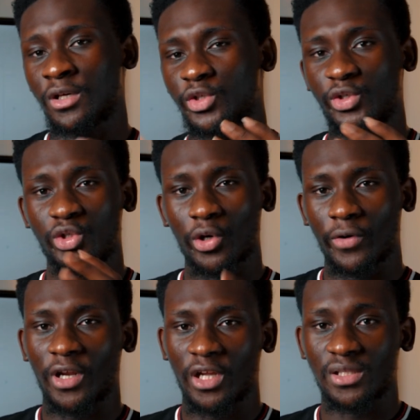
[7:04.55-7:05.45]
just
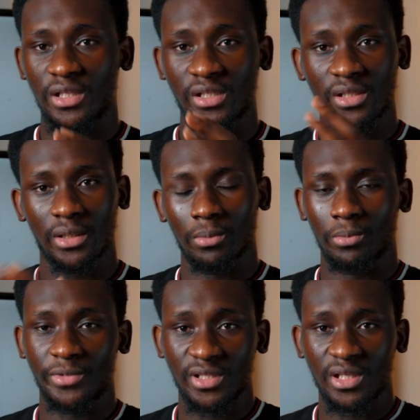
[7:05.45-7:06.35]
storing it in its
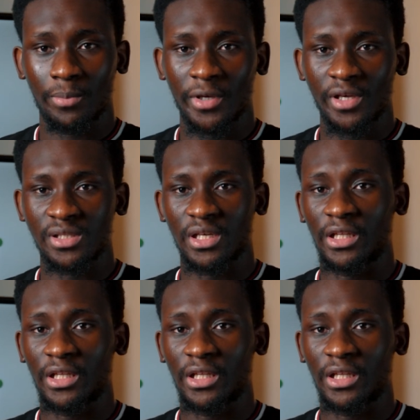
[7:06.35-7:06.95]
database